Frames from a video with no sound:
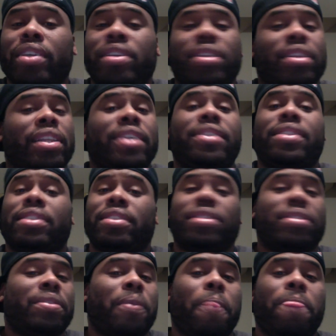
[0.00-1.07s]
listen,
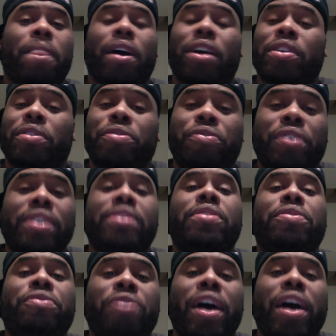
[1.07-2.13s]
a
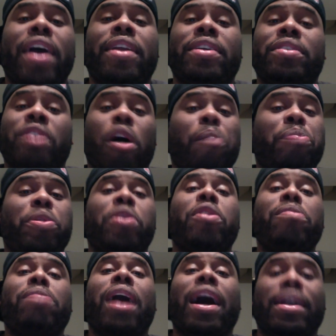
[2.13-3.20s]
defensive fighter, a pure
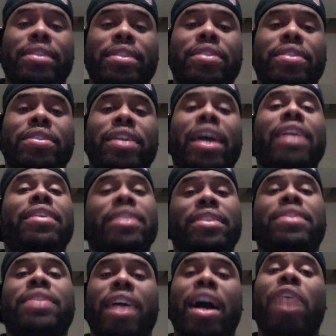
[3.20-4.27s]
boxer at
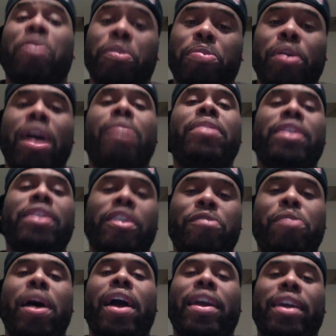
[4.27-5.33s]
this time would probably give
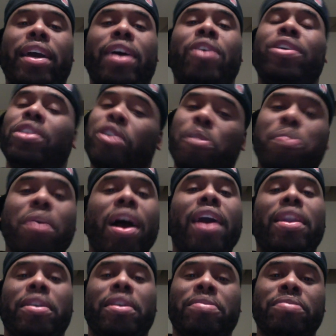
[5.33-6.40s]
Pacquiao a little
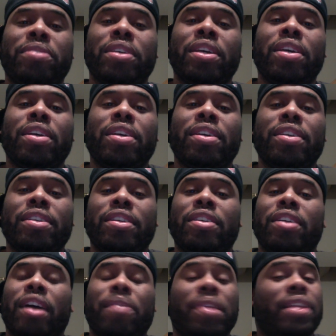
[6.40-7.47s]
problem.
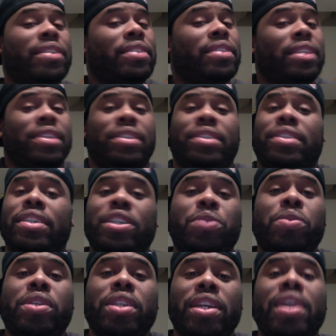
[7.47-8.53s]
I mean, it just is
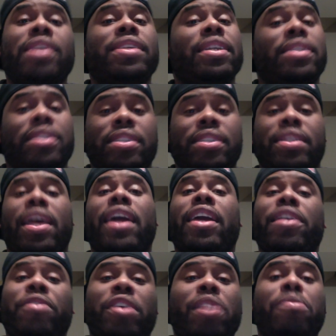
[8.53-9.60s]
what it is. And just like
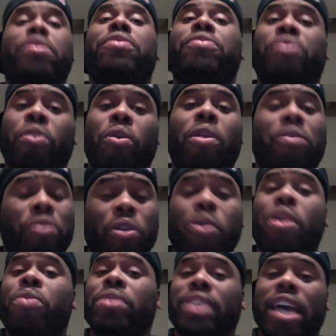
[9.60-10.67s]
if him and
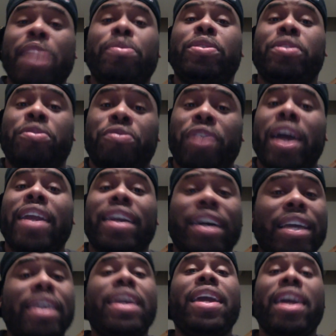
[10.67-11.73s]
Floyd was able to fight
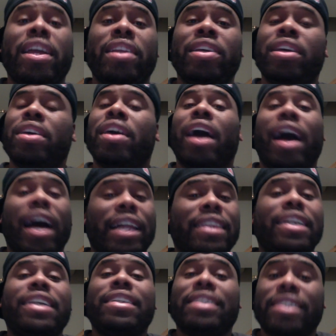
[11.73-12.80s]
again, I
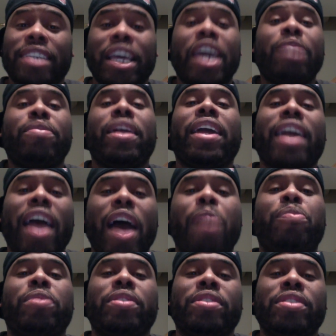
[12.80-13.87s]
think the same thing happens.